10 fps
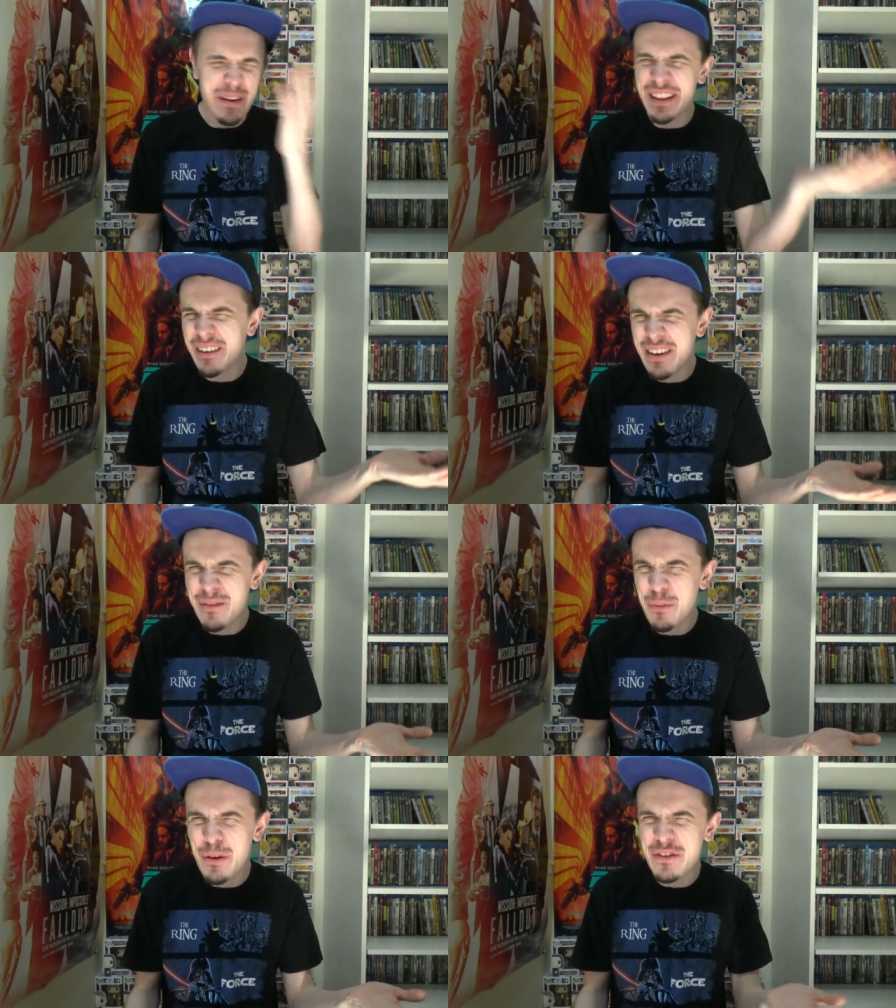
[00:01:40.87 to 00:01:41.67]
I think
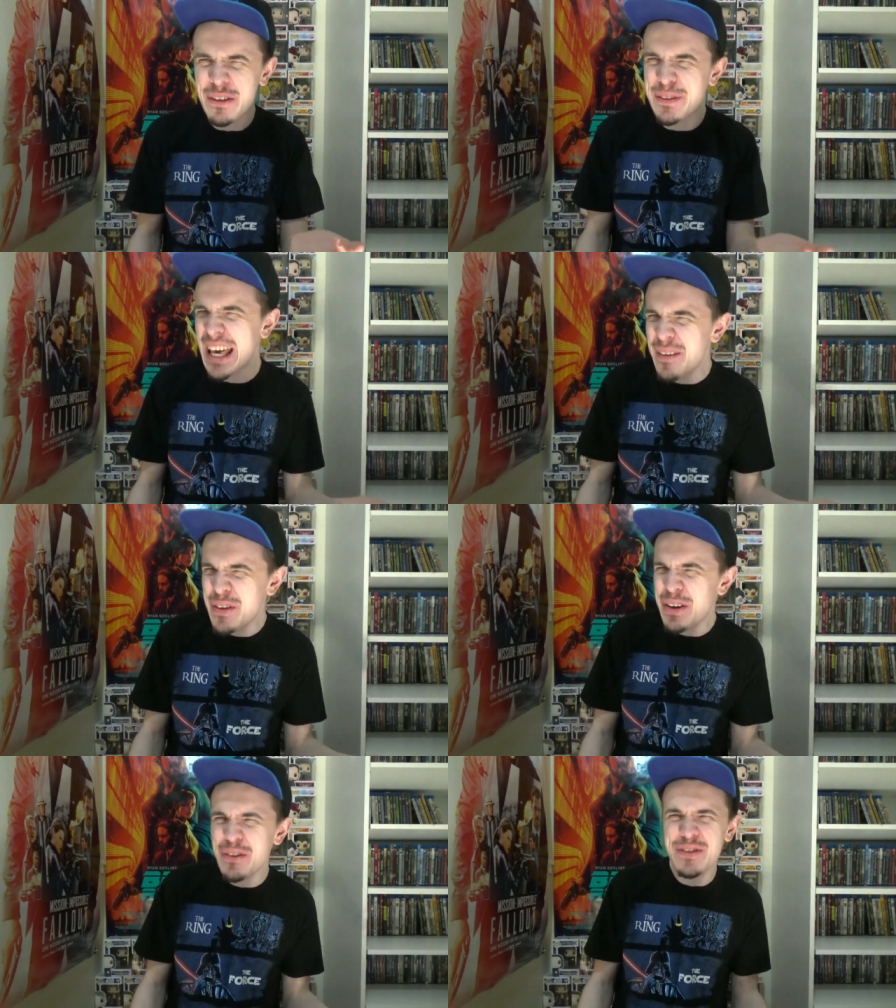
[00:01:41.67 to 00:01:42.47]
her brother's name's
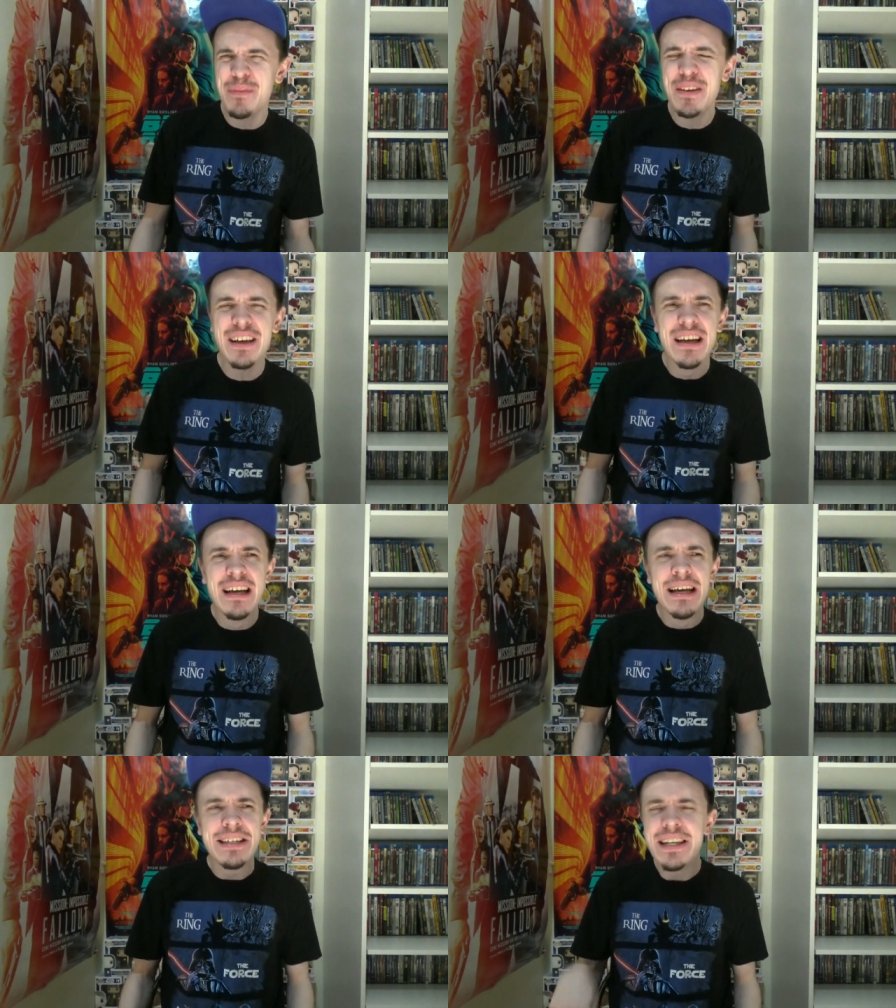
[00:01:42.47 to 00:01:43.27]
Kevin or something.
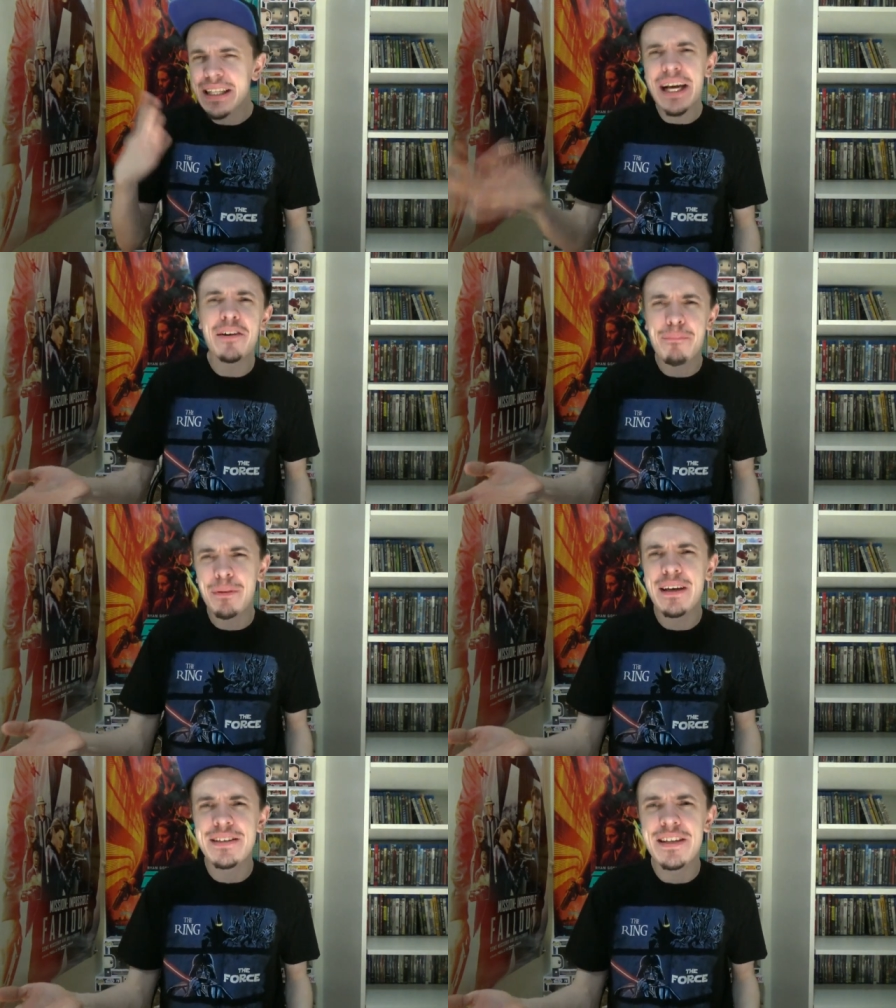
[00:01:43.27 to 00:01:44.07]
Jake Loudon
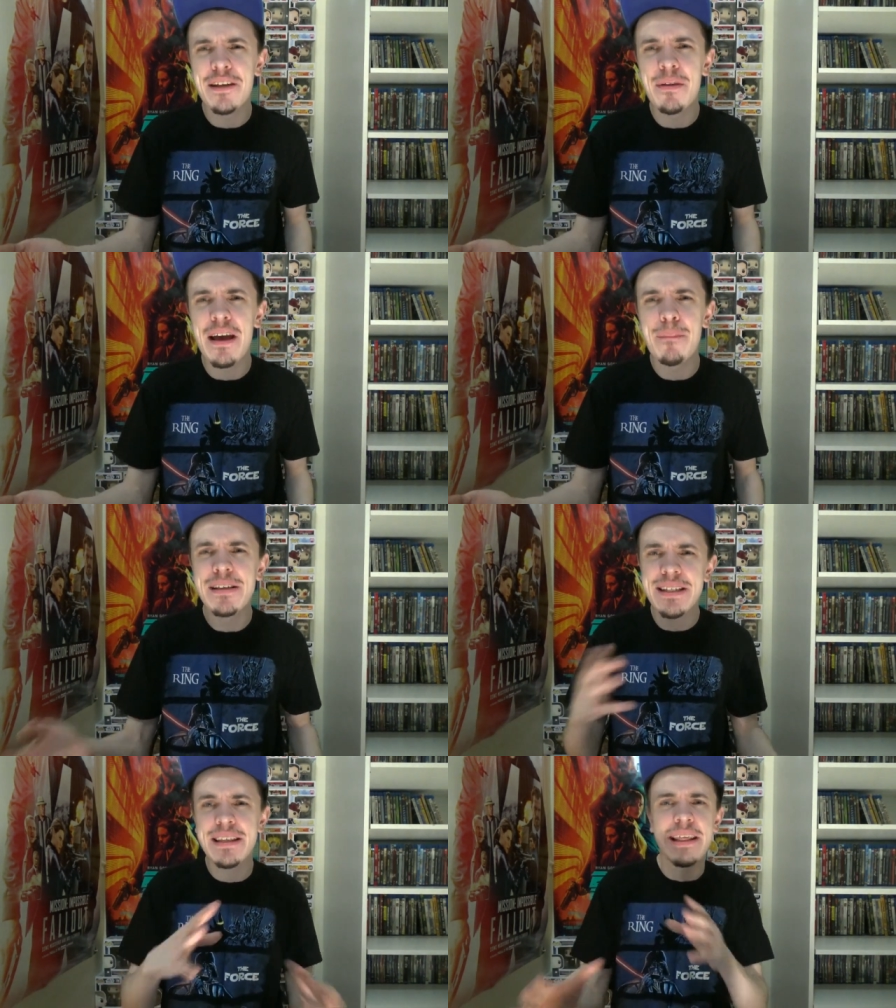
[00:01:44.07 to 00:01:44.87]
plays them, and
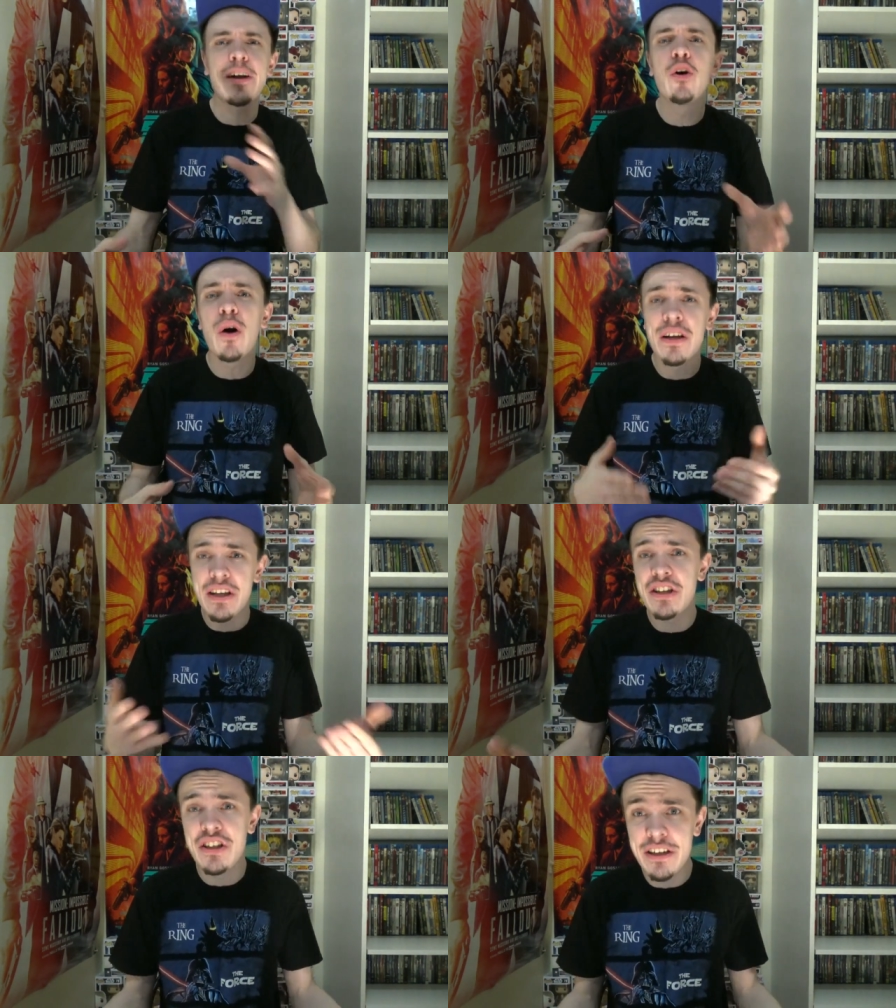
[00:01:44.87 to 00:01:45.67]
basically they go
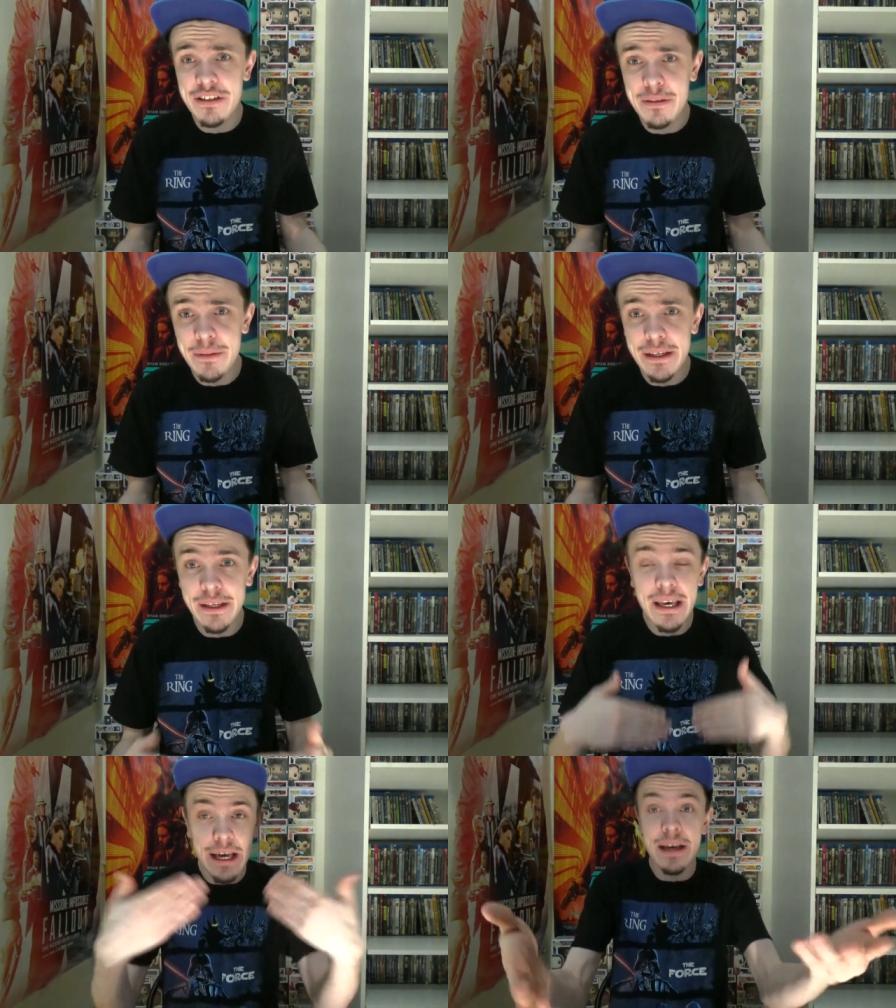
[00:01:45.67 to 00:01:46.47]
audition to
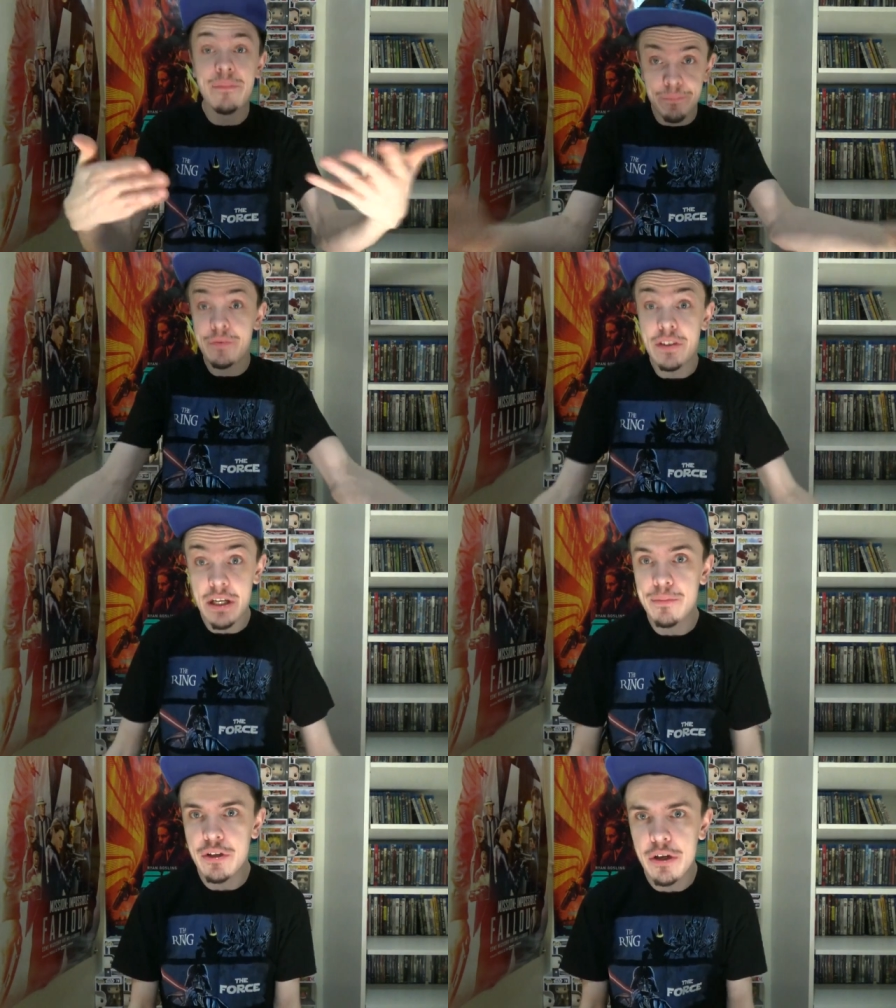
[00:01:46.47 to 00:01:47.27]
be in the
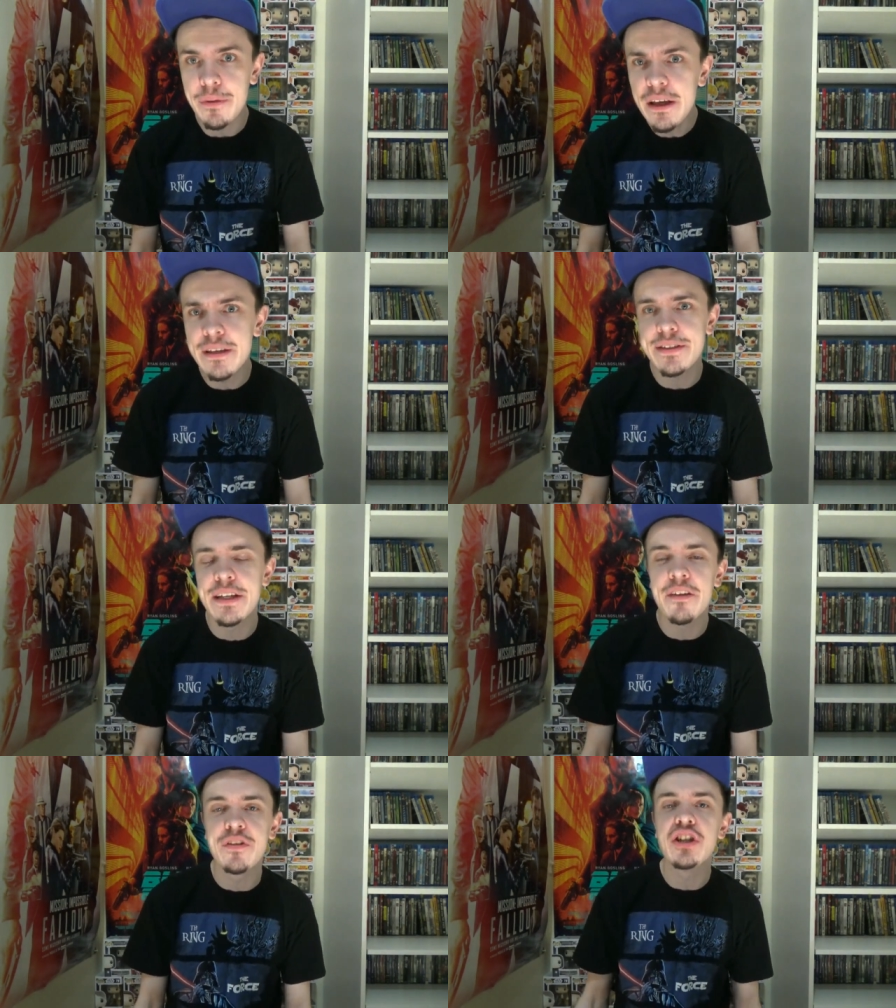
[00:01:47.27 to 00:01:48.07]
WWE and
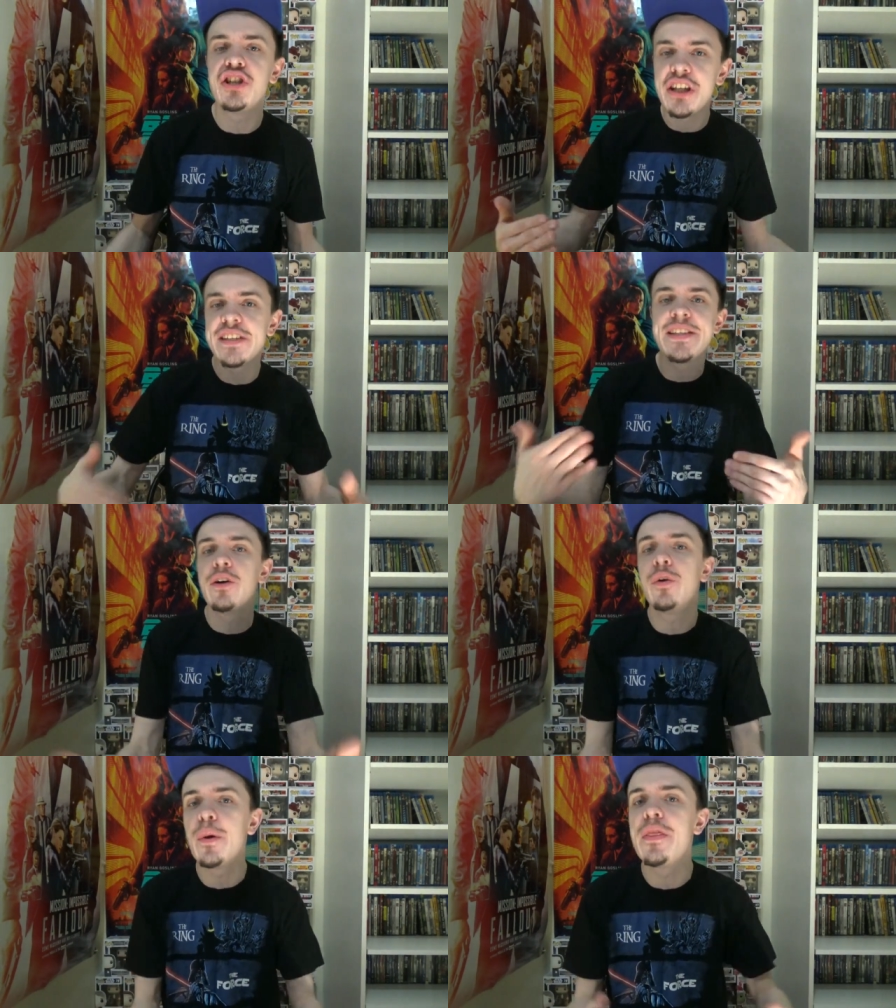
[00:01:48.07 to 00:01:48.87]
stuff, and she's the
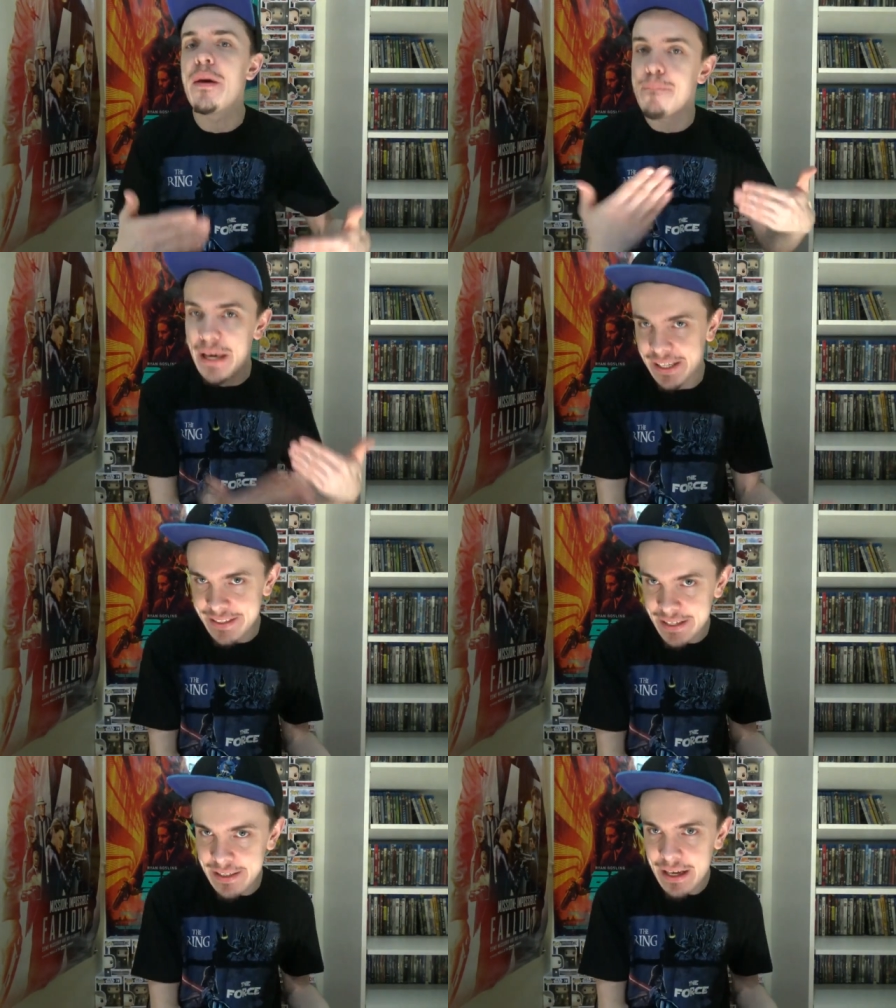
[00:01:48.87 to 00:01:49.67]
only one that
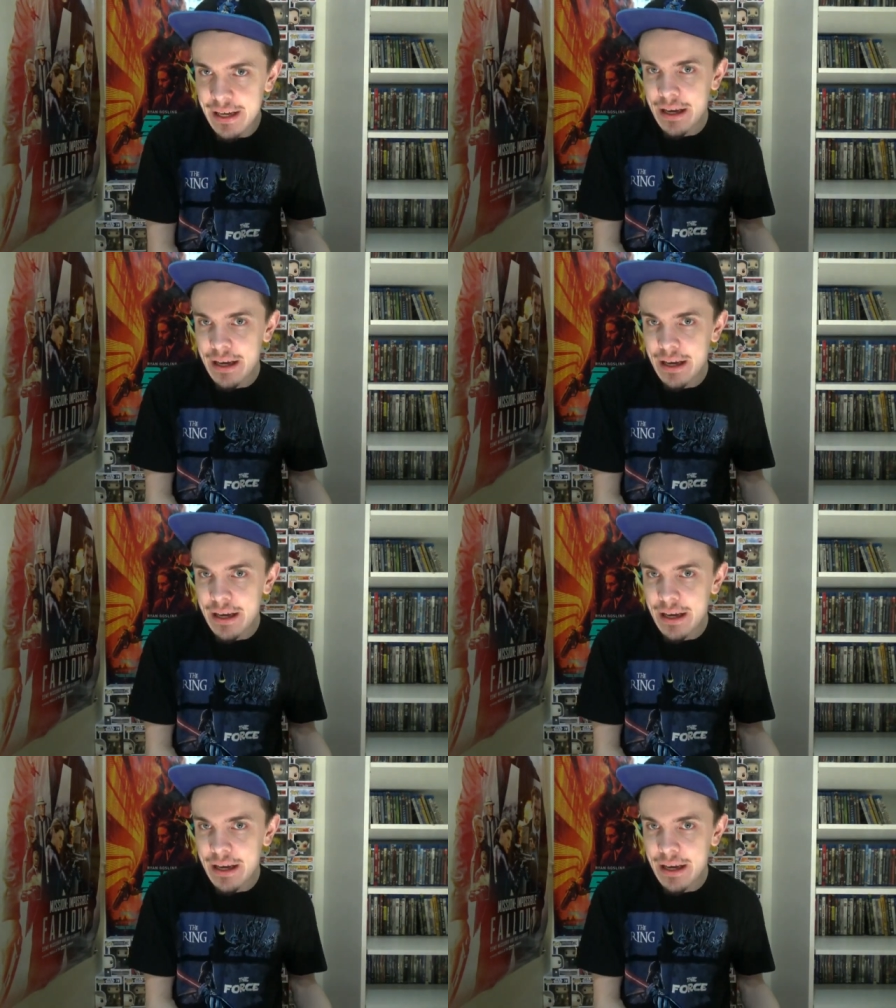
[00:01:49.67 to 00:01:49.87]
makes it.